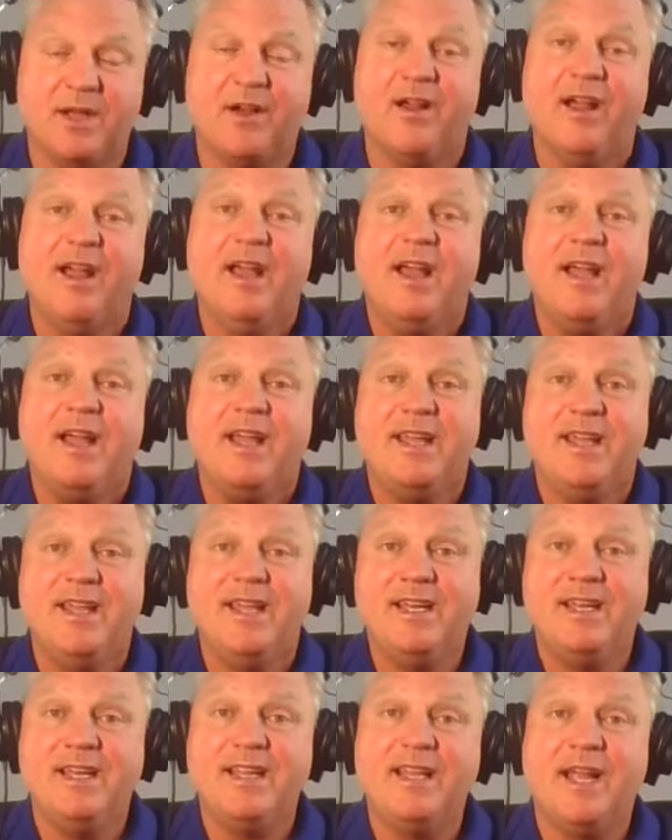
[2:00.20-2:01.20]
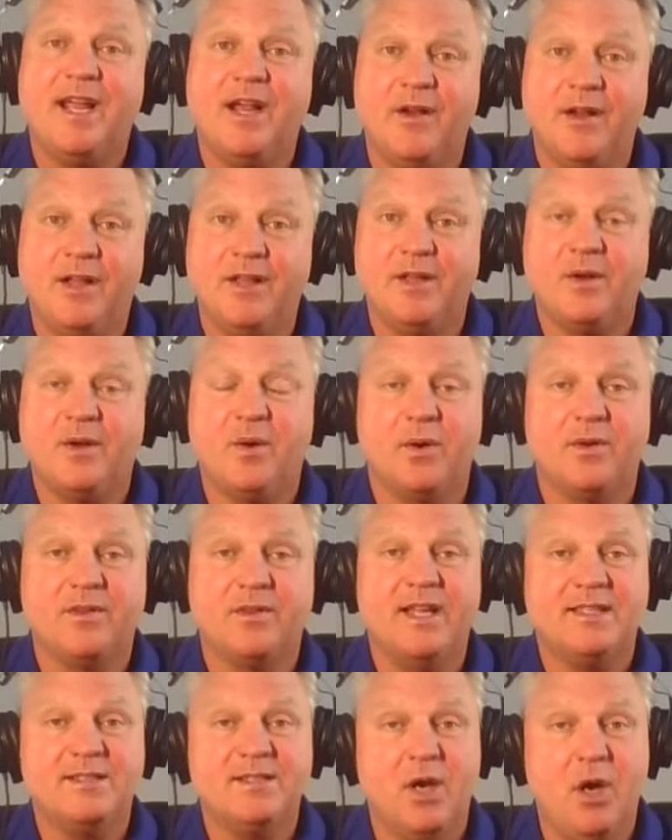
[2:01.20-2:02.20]
player into the area of the
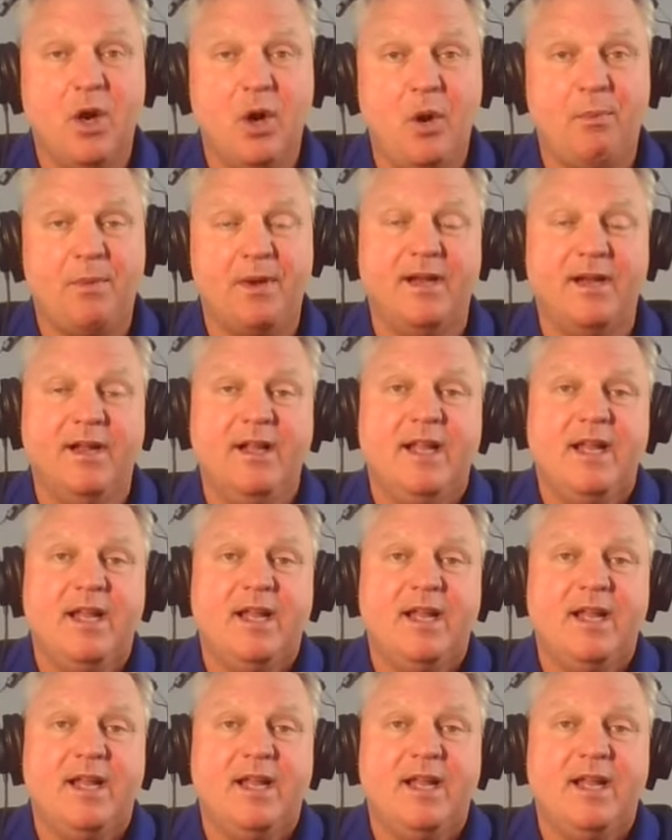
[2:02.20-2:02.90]
court that's open.